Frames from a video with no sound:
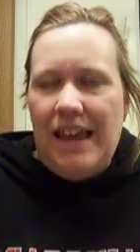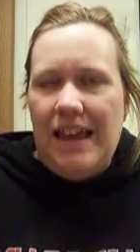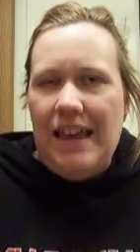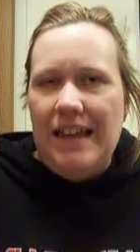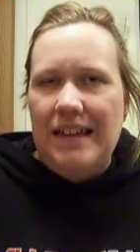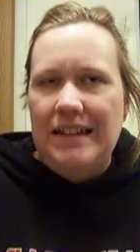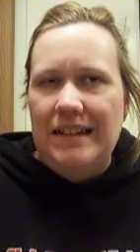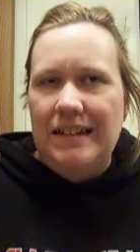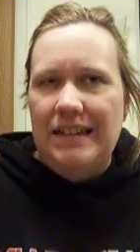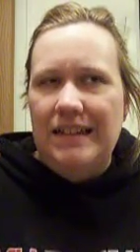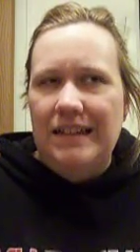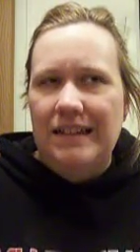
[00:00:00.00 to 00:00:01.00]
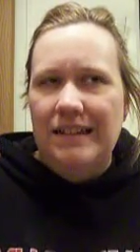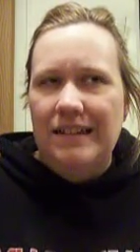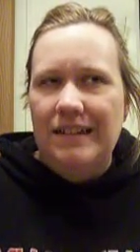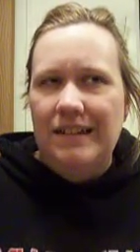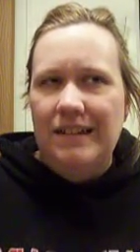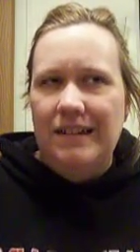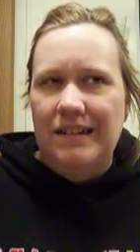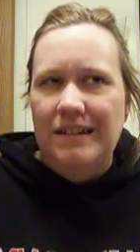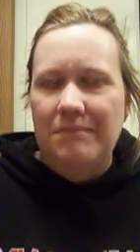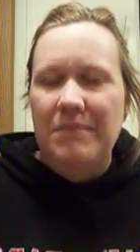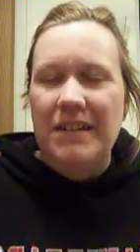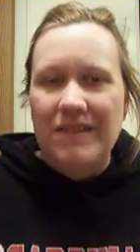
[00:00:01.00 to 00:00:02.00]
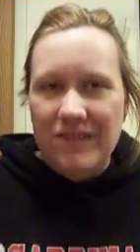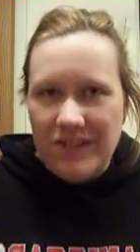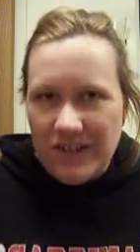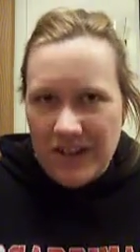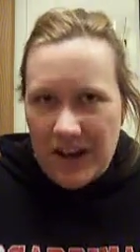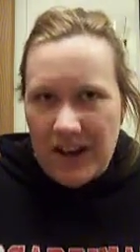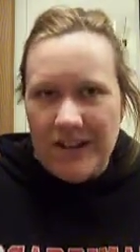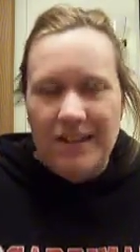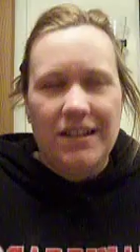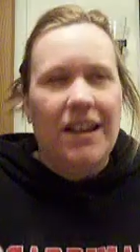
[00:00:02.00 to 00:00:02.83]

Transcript: And believe it or not,